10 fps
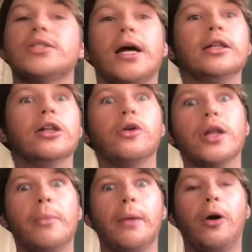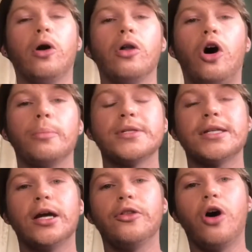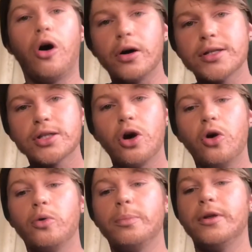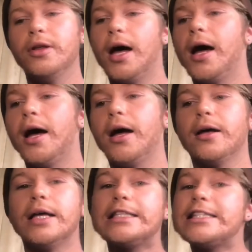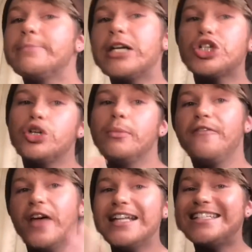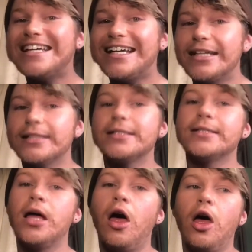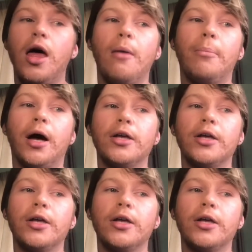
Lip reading: which is, like, literally my polar opposite in the horoscope, spectrum of tings.